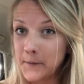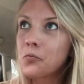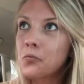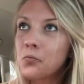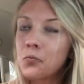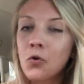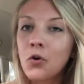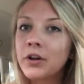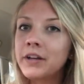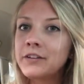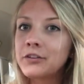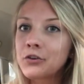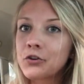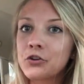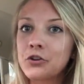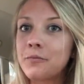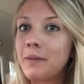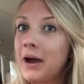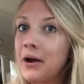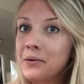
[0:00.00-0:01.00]
What is
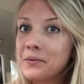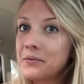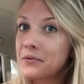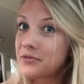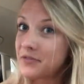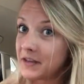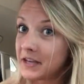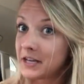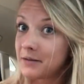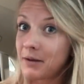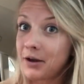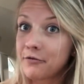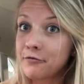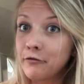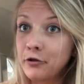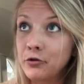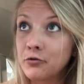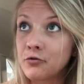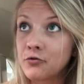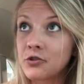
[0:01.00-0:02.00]
good about thinking about
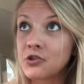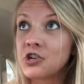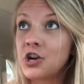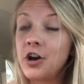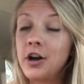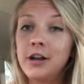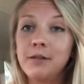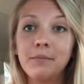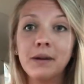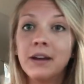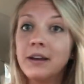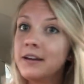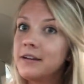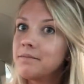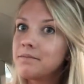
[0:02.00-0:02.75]
food all the time,